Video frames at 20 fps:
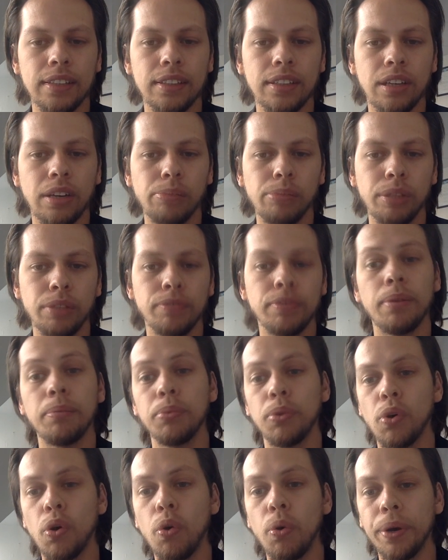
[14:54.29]
coming
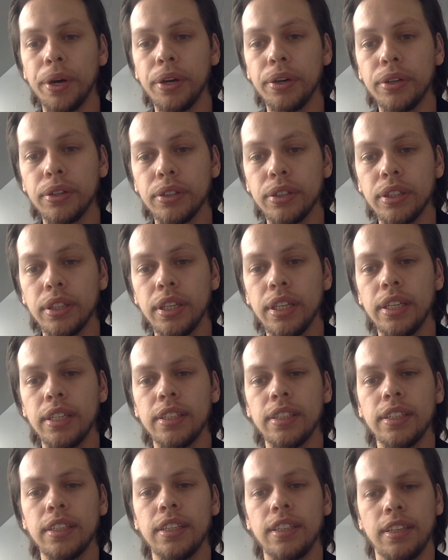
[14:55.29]
from nowhere.
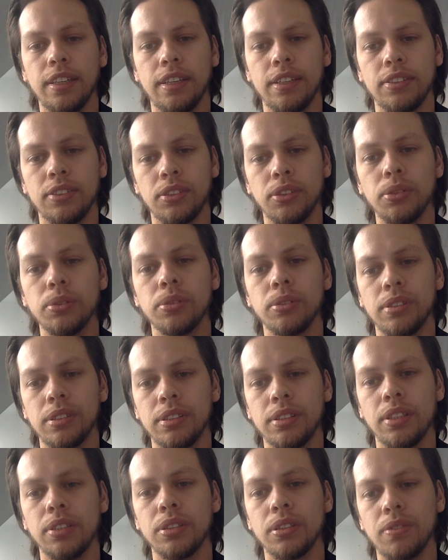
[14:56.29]
he's used
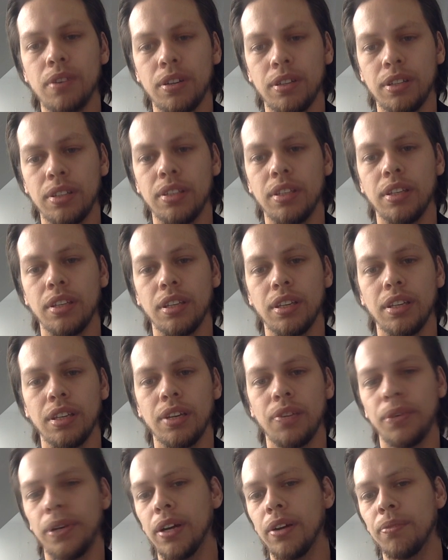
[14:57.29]
his introverted thinking
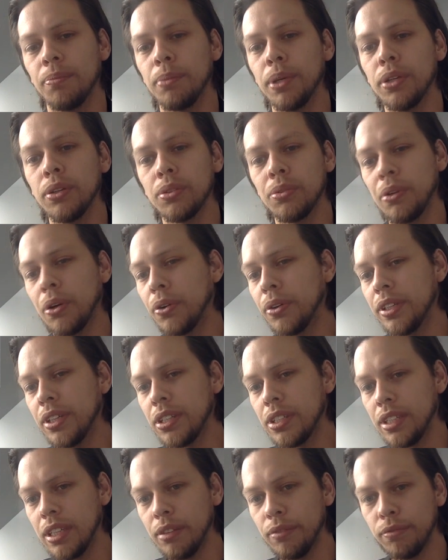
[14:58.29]
here. Because we
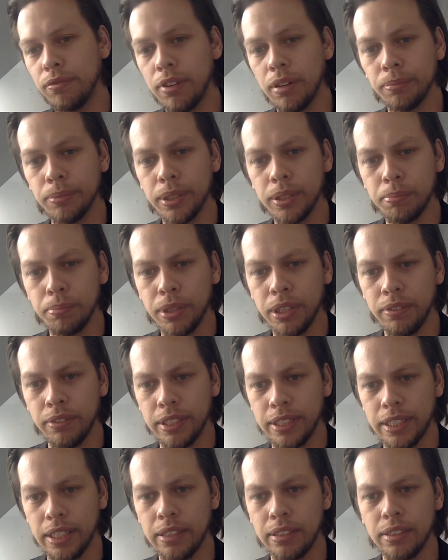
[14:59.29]
already see him from his
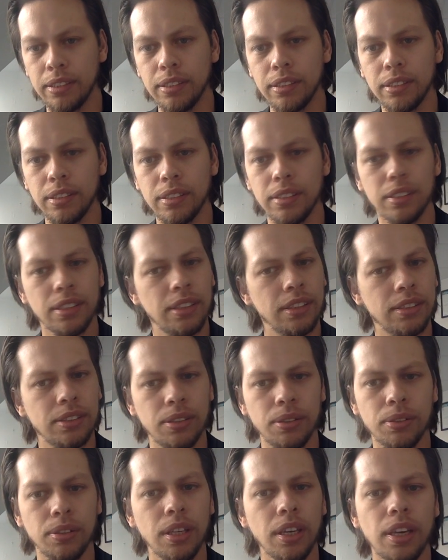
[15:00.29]
previous sentences.
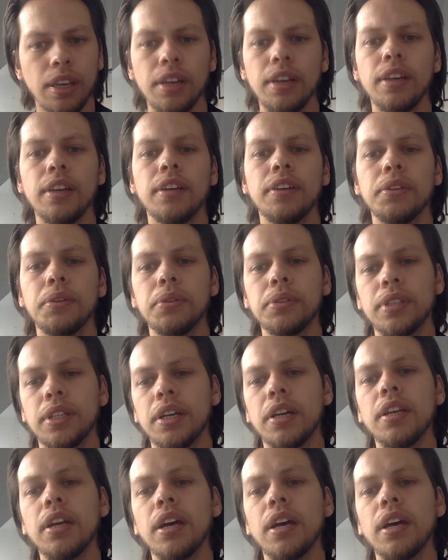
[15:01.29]
He's using a